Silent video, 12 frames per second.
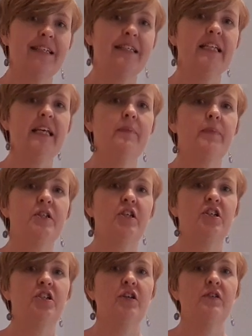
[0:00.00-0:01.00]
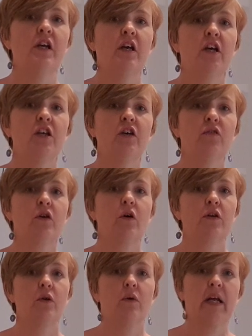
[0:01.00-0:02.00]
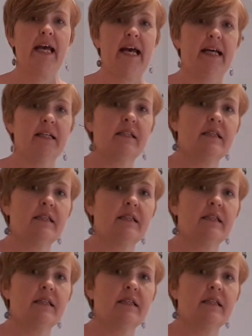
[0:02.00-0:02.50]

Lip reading: deeper tissues, you've got your cat.